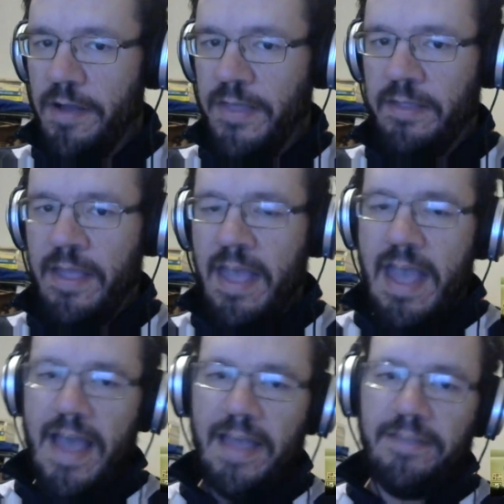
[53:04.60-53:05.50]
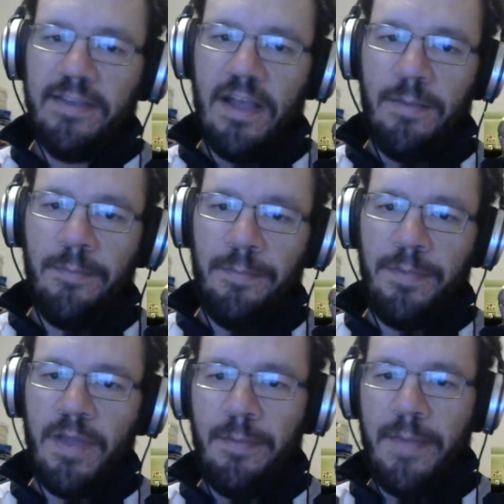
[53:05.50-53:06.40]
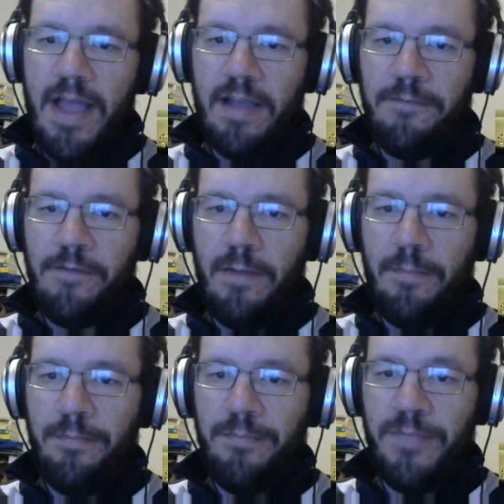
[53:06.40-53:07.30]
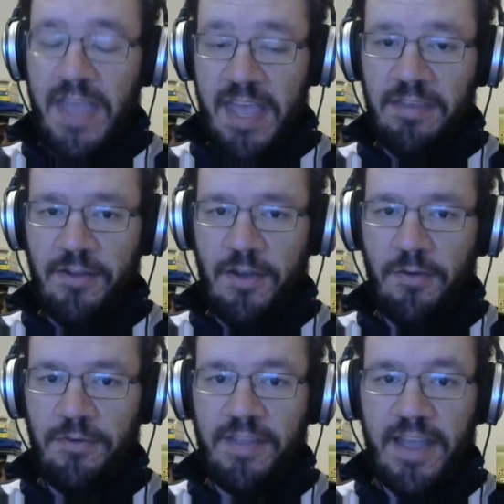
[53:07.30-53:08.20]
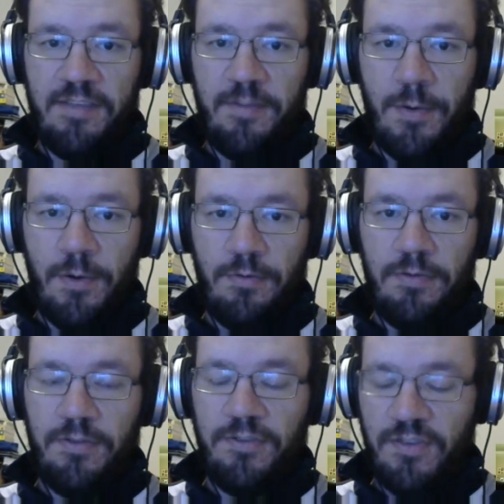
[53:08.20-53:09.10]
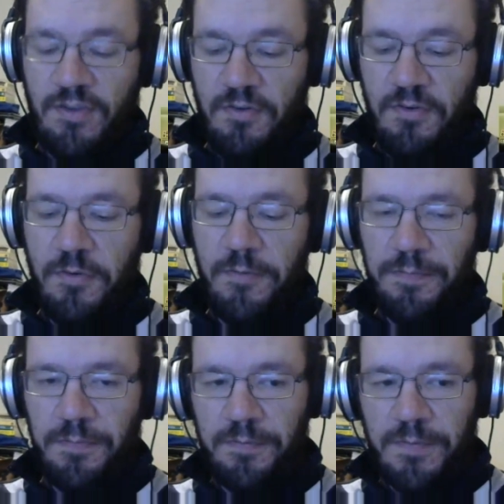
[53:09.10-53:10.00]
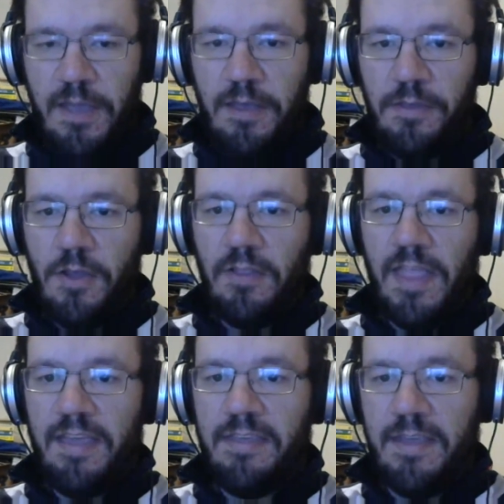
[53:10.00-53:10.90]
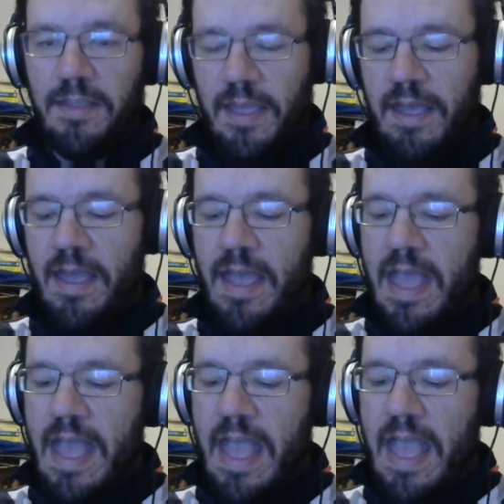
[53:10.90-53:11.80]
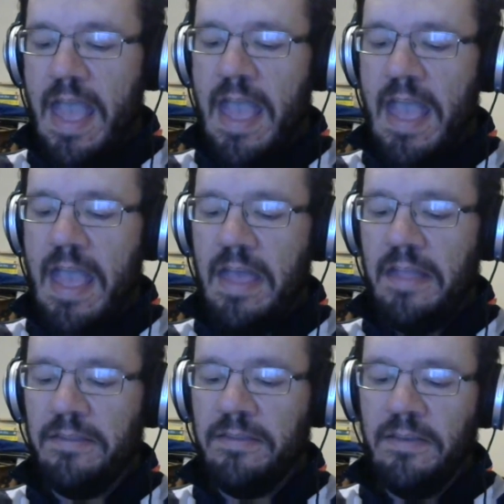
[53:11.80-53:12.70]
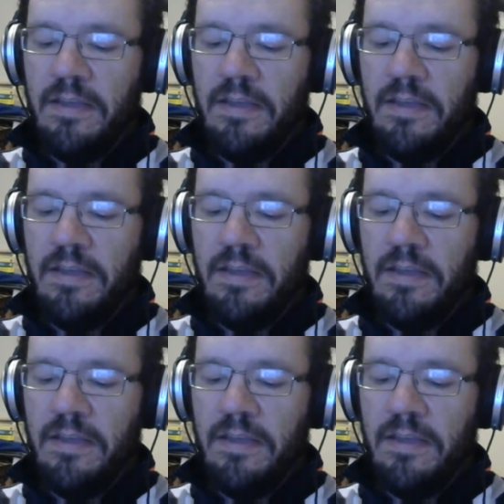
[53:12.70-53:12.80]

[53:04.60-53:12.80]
then had to come back from the East Coast as opposed to Salt Lake City. And